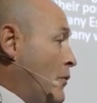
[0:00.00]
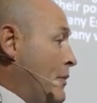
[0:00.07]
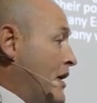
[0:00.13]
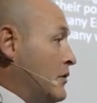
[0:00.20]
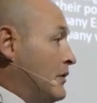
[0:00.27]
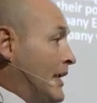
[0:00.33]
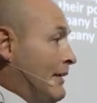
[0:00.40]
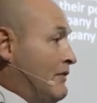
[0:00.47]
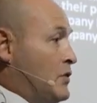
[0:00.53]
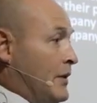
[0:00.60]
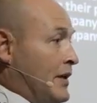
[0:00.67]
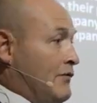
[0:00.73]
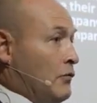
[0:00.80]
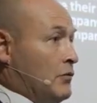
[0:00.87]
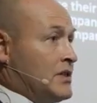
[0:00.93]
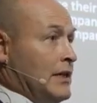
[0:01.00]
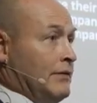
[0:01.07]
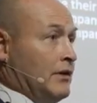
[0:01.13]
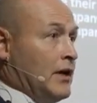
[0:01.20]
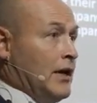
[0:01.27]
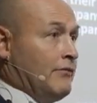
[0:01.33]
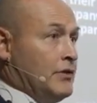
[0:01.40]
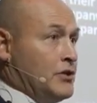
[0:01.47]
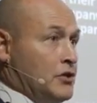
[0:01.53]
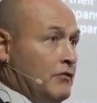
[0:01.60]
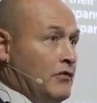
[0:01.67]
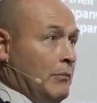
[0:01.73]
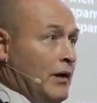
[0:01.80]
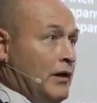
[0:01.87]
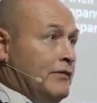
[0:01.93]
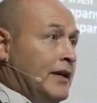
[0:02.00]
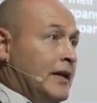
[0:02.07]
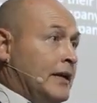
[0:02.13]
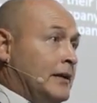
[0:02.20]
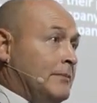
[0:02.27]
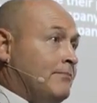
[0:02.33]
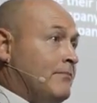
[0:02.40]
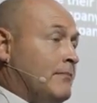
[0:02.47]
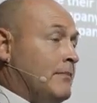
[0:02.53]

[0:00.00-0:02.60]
we couldn't have 24/7 coverage of them over here,